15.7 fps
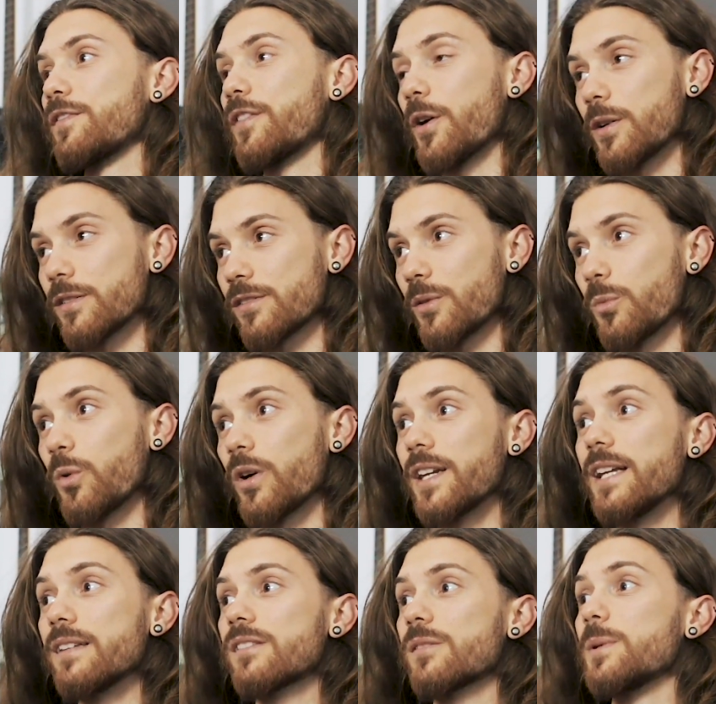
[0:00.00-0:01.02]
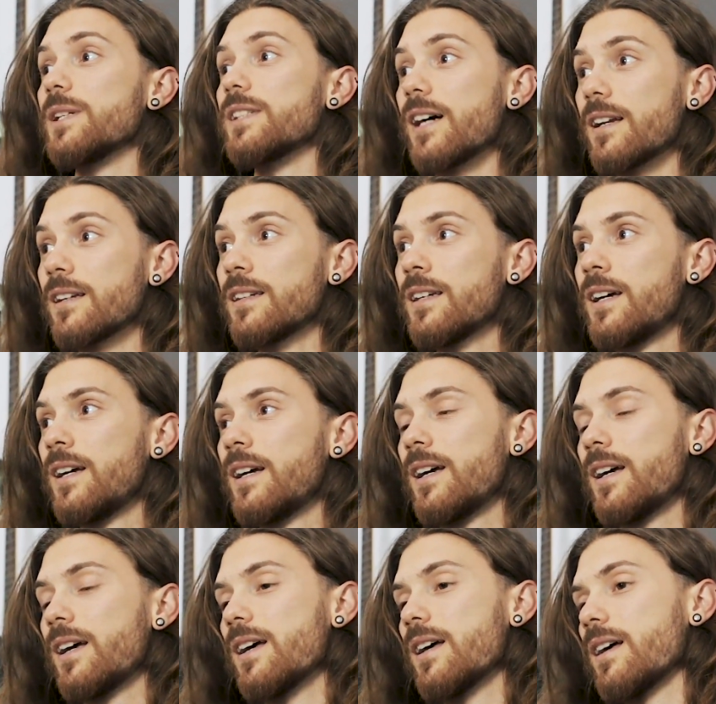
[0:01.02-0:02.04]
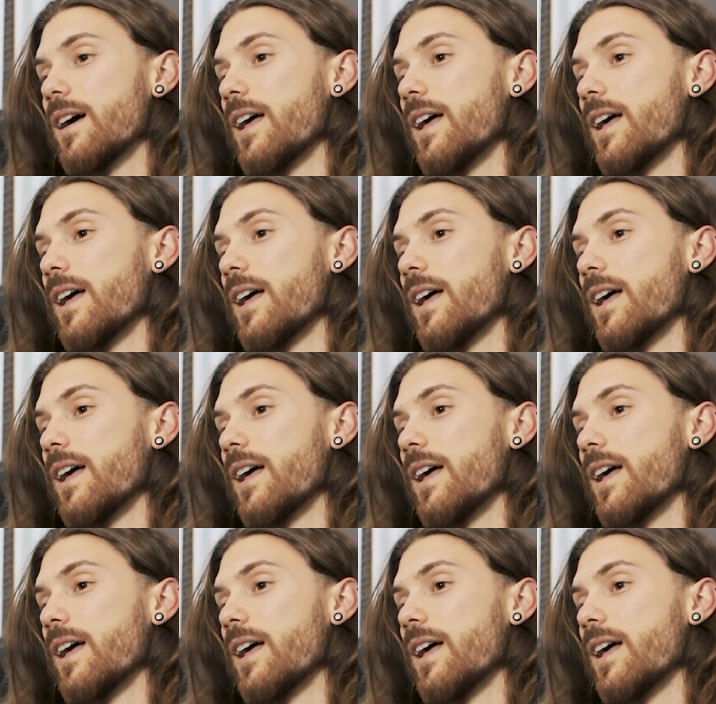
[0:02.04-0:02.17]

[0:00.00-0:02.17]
focus on what needs to be done. Yeah.